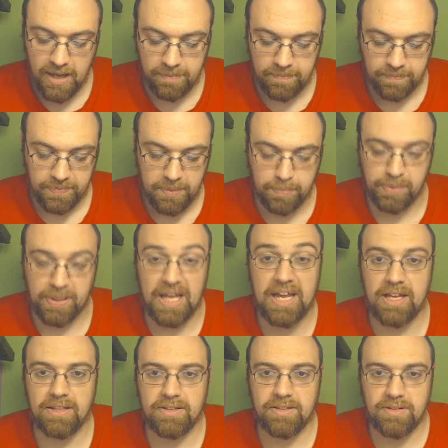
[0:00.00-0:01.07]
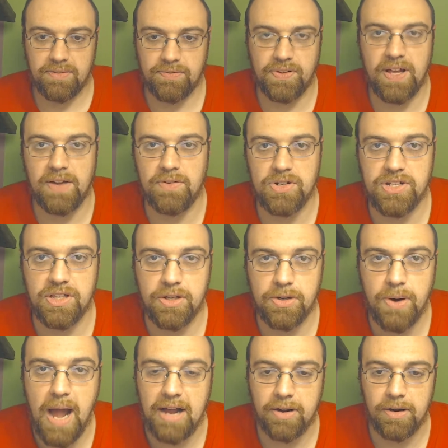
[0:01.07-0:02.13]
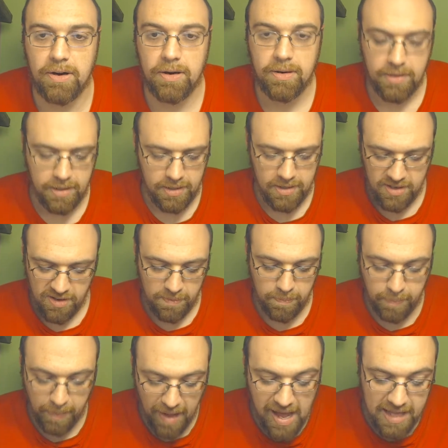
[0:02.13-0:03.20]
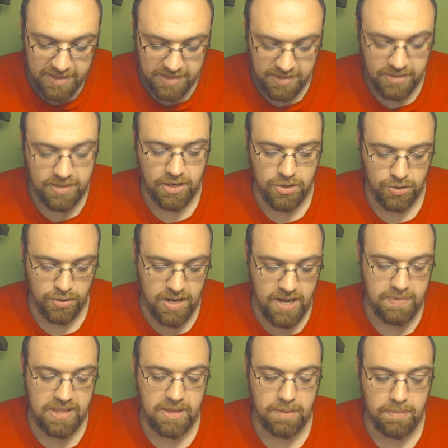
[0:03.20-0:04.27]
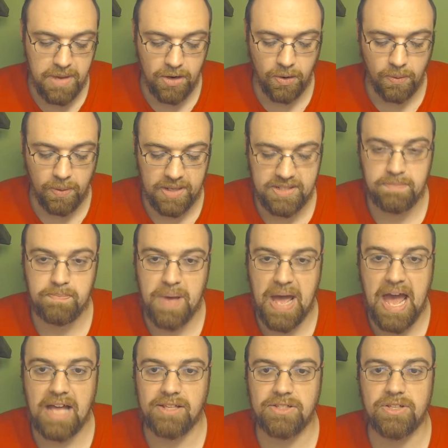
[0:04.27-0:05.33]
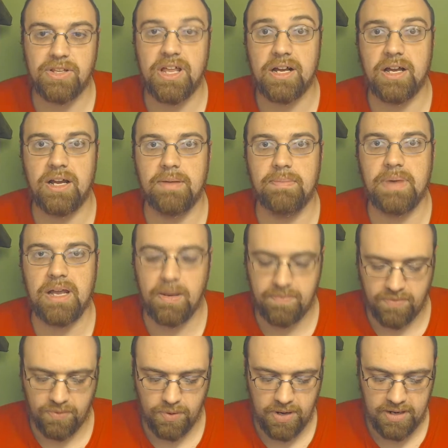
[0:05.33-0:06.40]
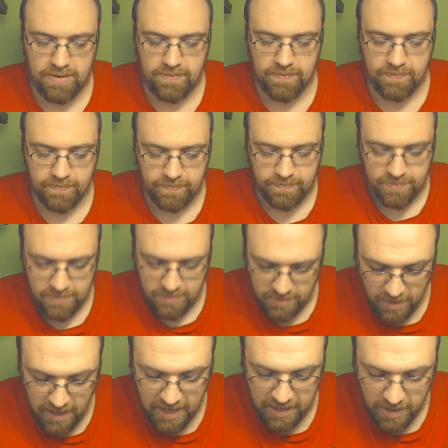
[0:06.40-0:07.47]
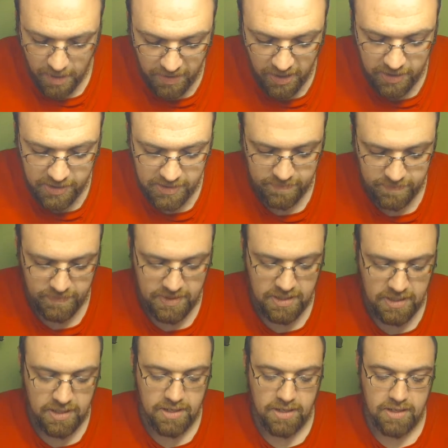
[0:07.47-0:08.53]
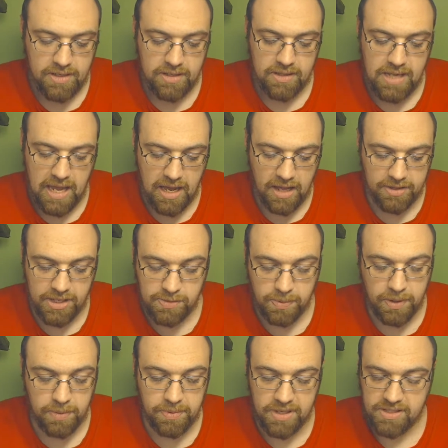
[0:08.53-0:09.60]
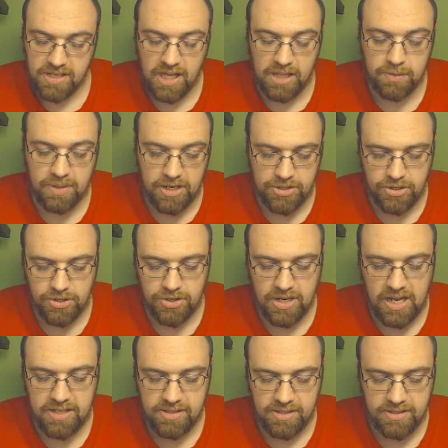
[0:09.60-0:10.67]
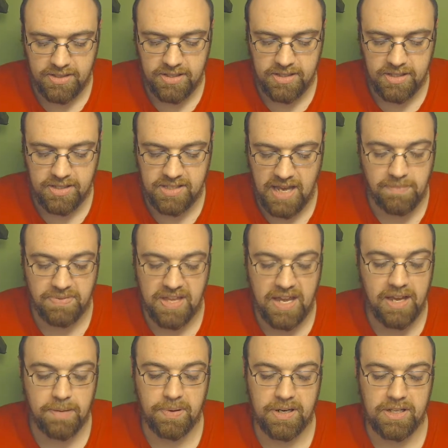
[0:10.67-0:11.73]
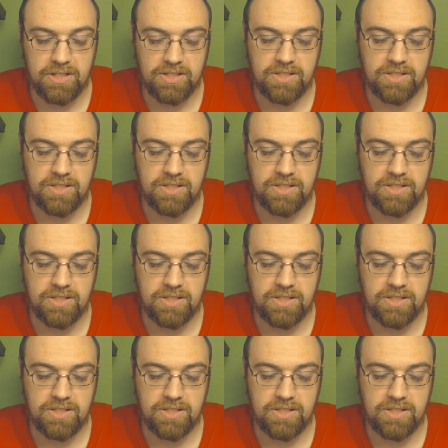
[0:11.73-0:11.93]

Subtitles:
bland flavor to the cracker, but the cream in the middle wasn't bad, so that kind of made up for it. All right, come on. Now this one was the other one I showed you guys. This is the same thing, but it's